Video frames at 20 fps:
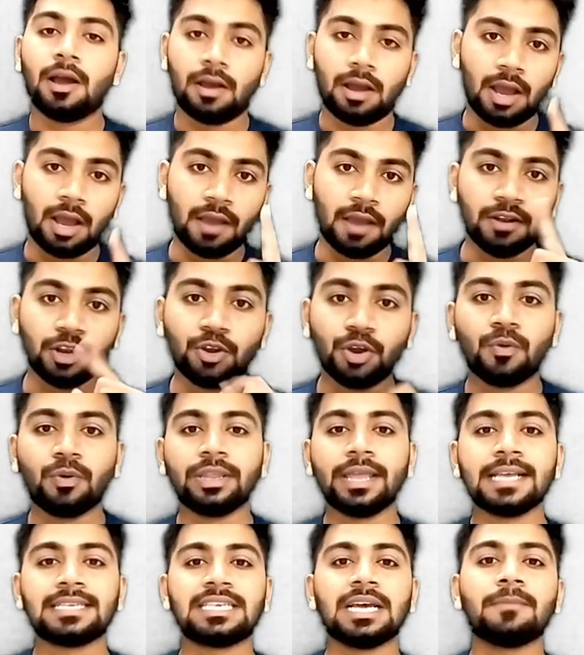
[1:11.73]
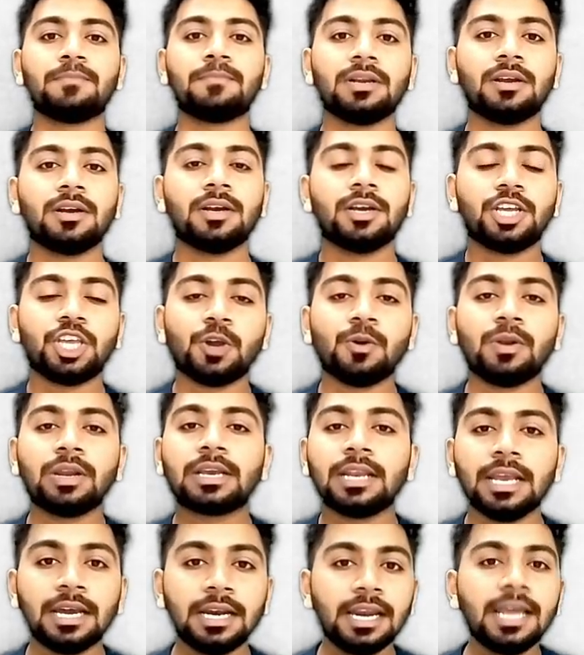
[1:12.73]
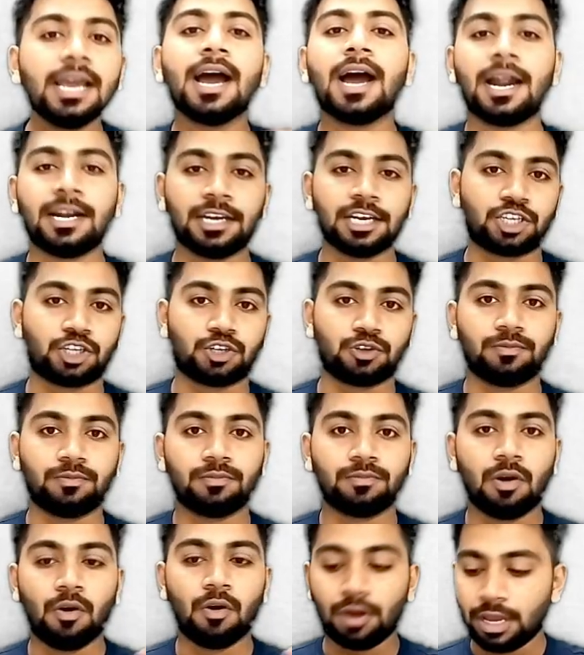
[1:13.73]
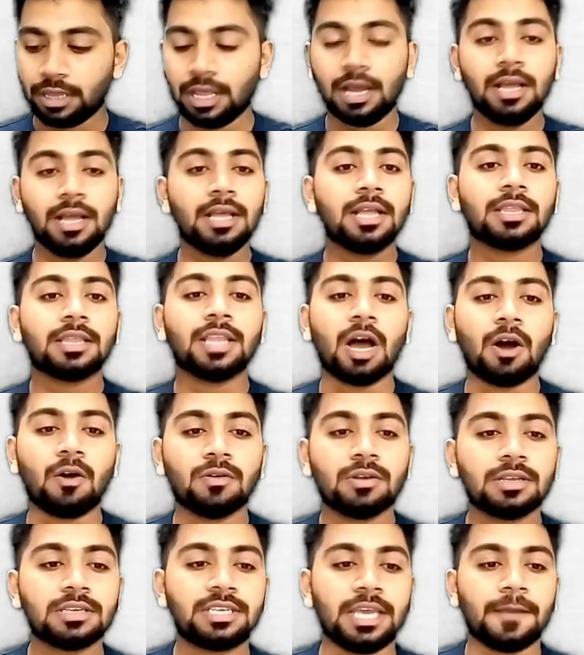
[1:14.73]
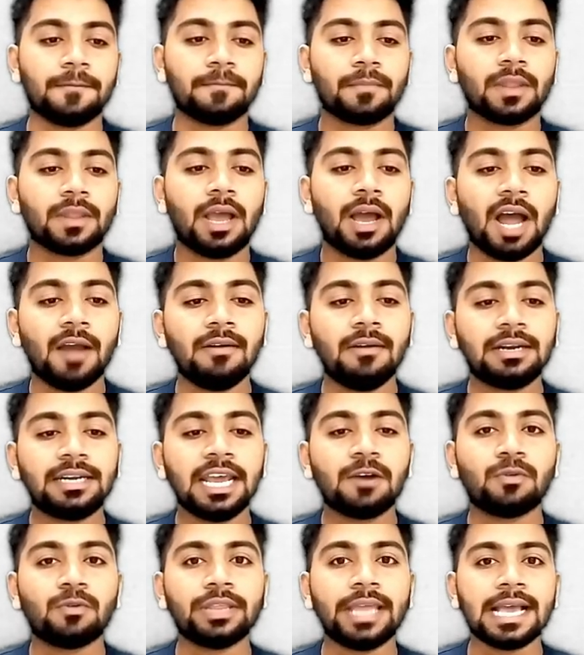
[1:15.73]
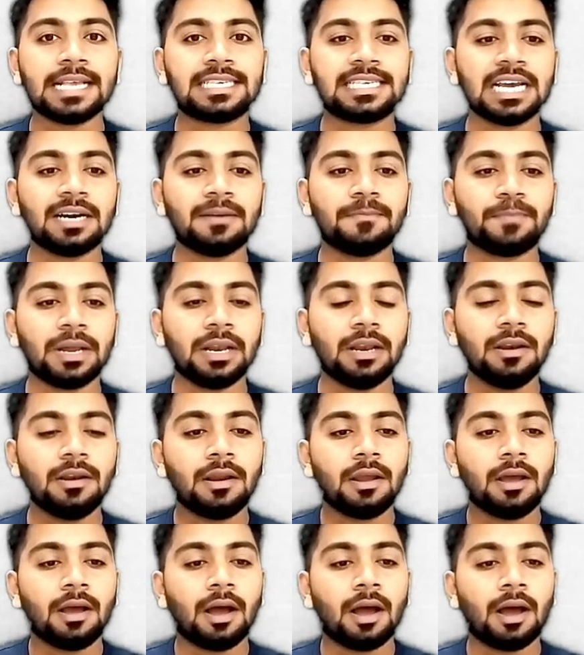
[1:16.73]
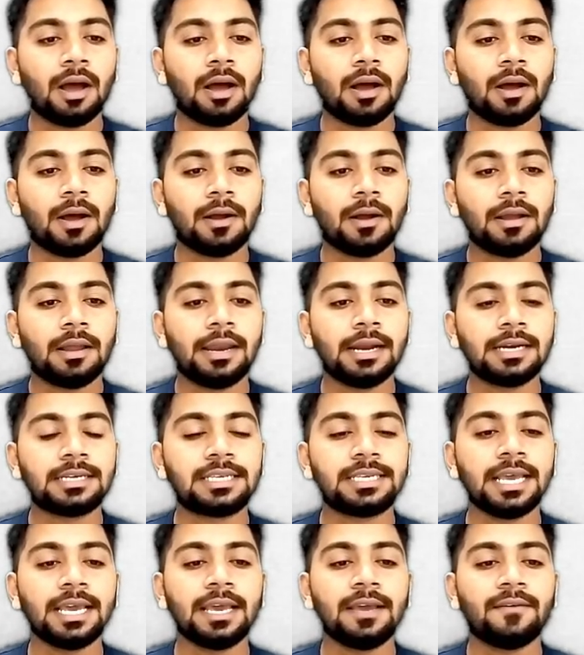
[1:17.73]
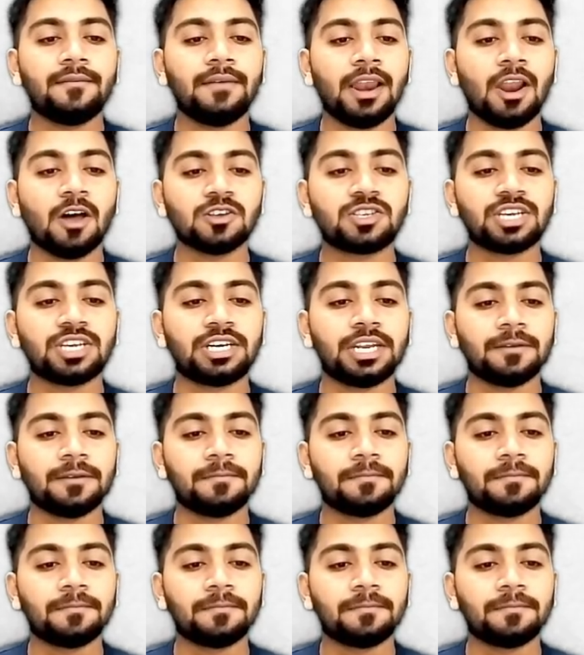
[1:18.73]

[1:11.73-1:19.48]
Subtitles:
I will give one example. You will clearly understand. Okay, now see, I will take one example. Let's say velocity.